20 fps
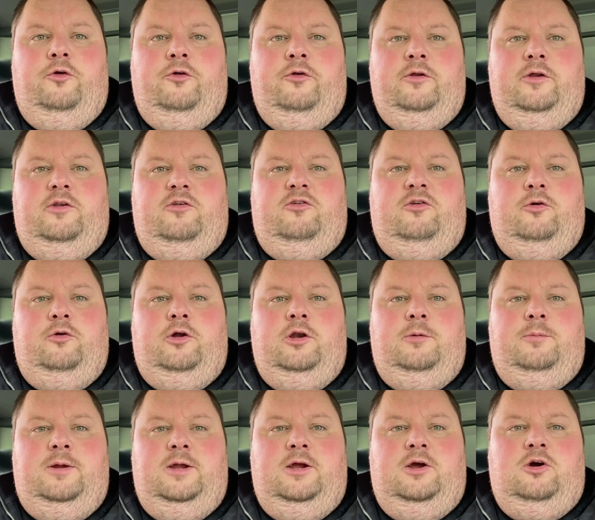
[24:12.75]
it's still going to
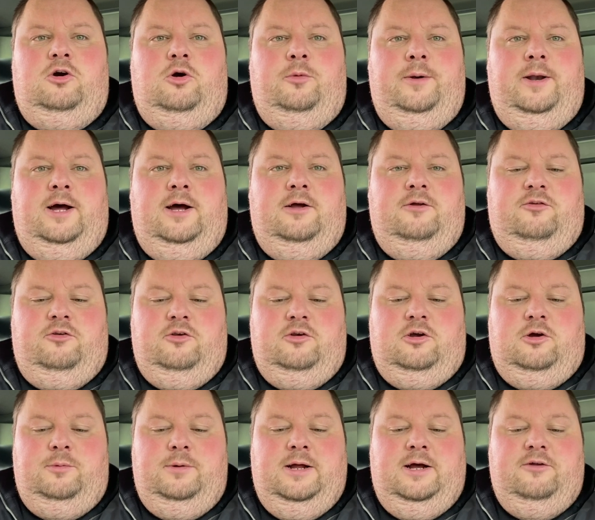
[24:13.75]
be coming out as
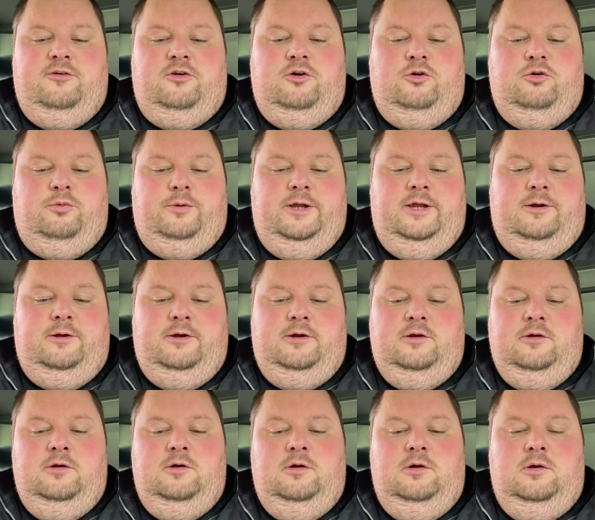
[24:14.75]
a good week
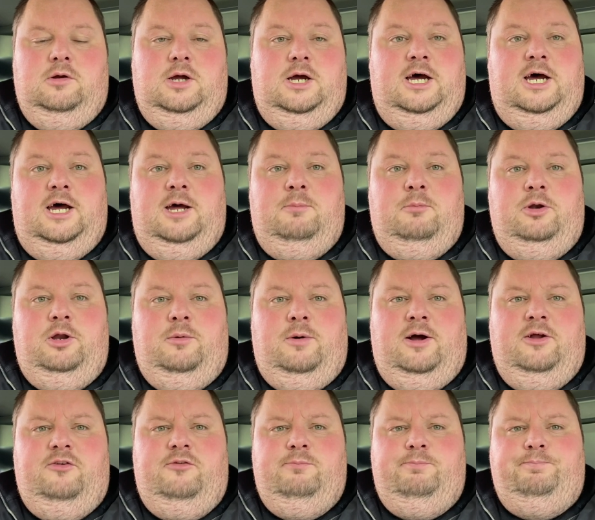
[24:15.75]
money
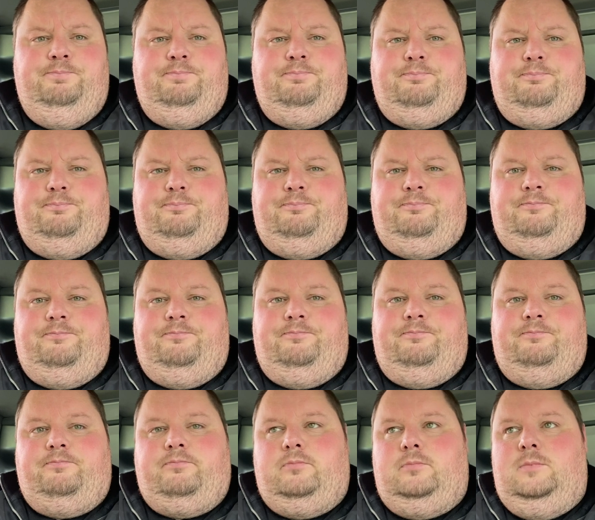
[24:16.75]
wise.
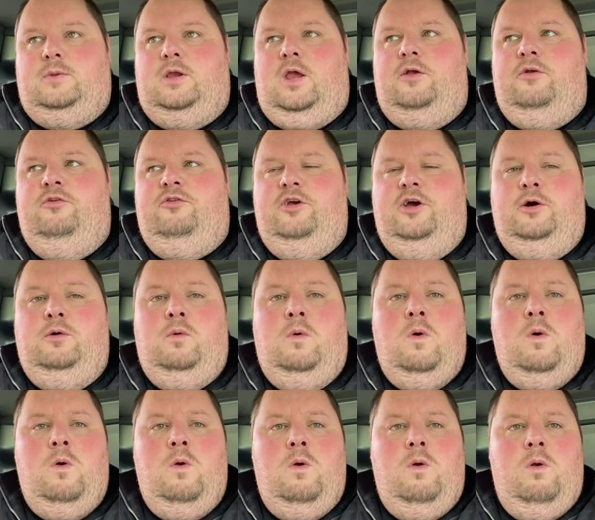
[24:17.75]
So,
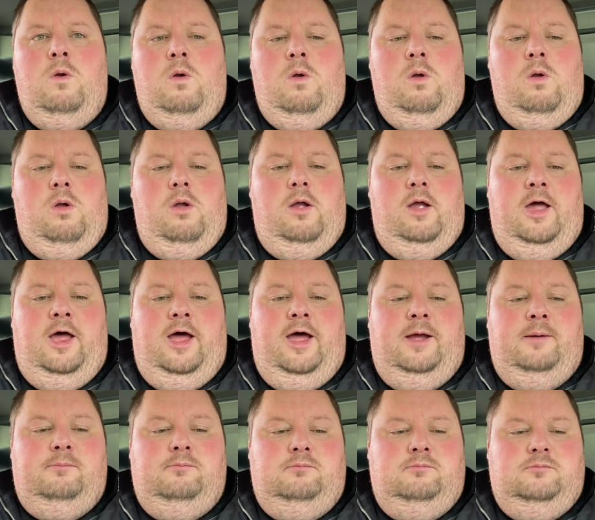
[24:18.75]
what
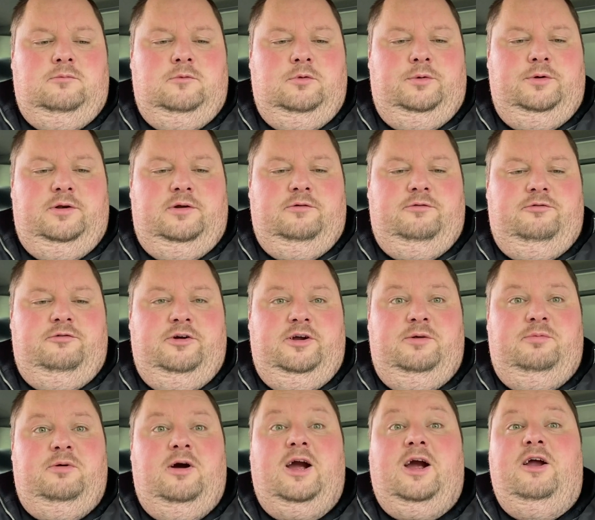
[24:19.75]
are we on? Three,
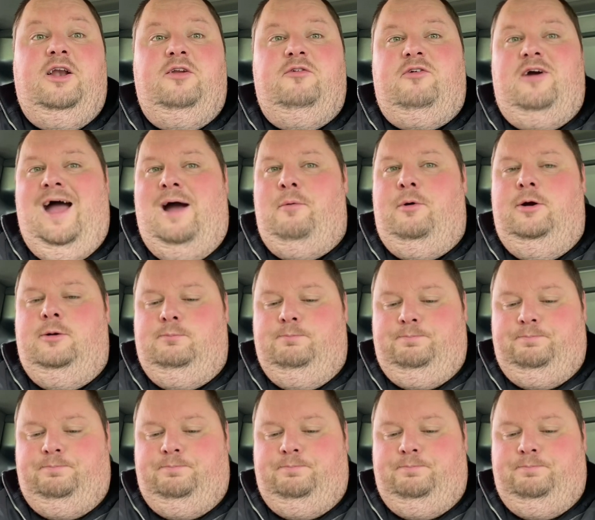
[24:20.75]
probably another hour.